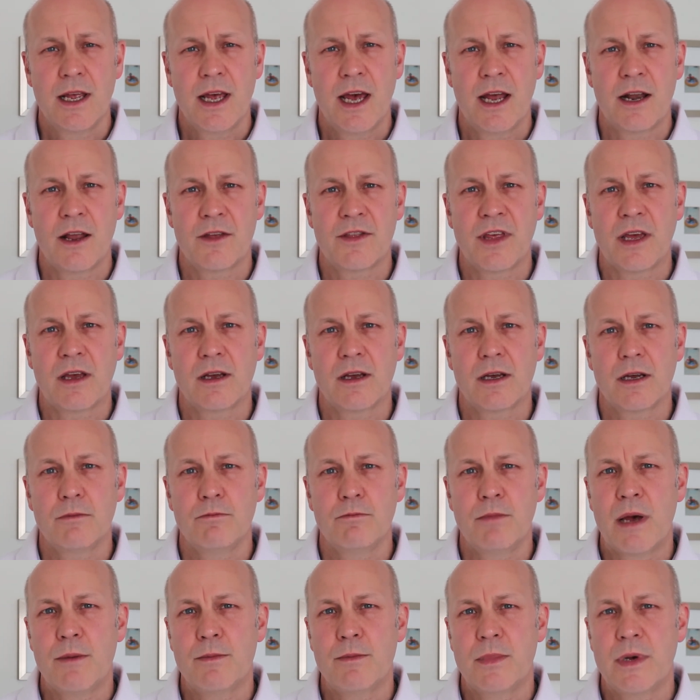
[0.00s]
And I think
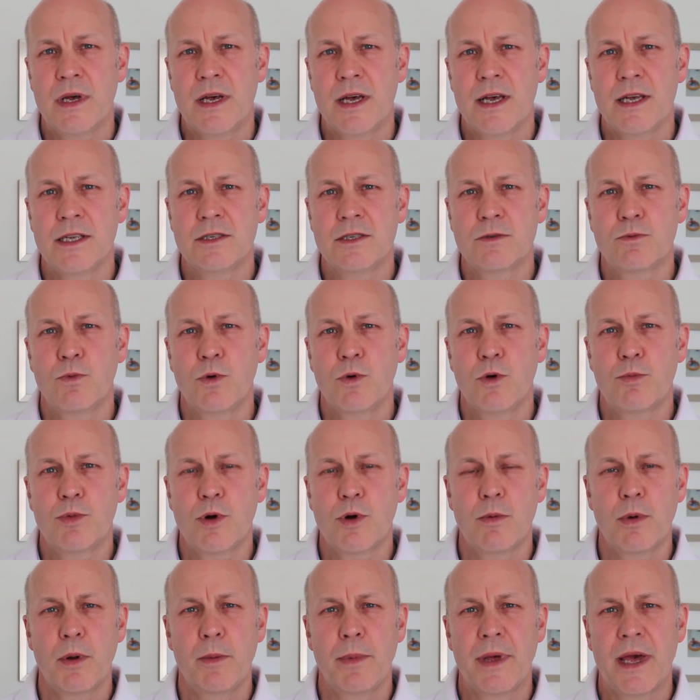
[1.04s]
members will
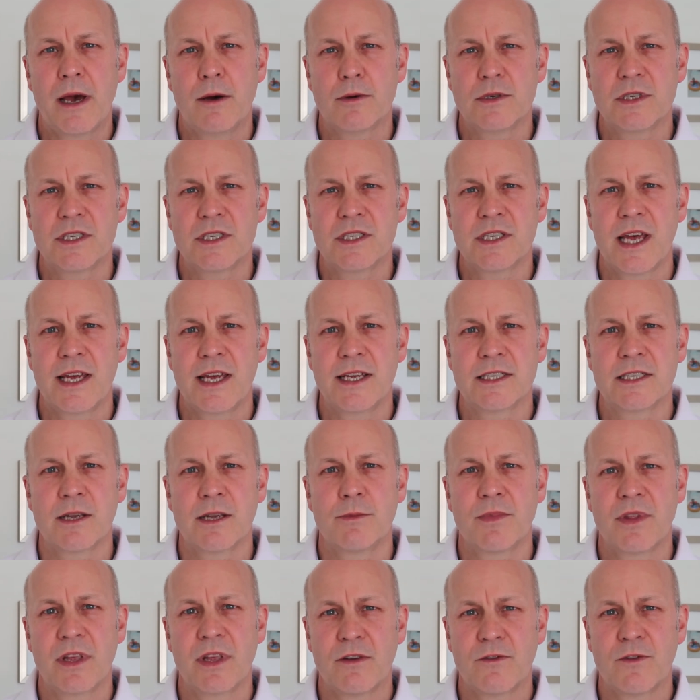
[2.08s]
probably be able to take
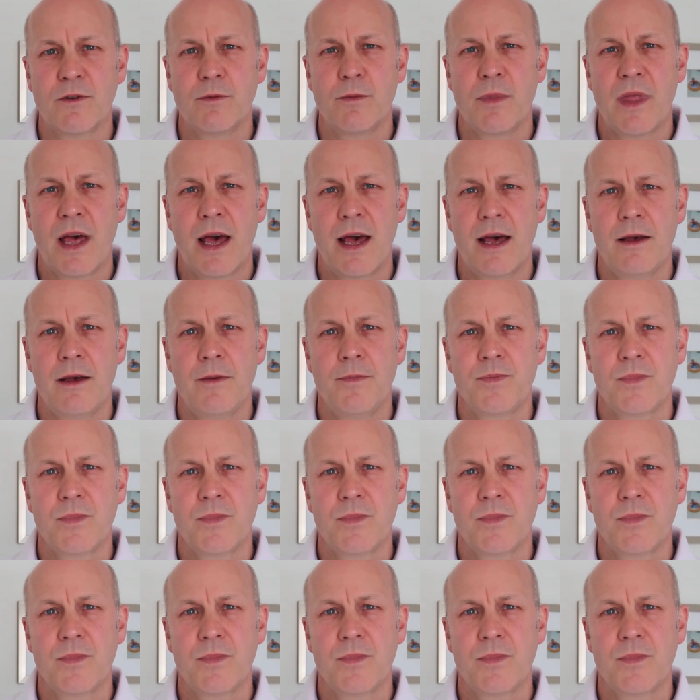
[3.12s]
something from that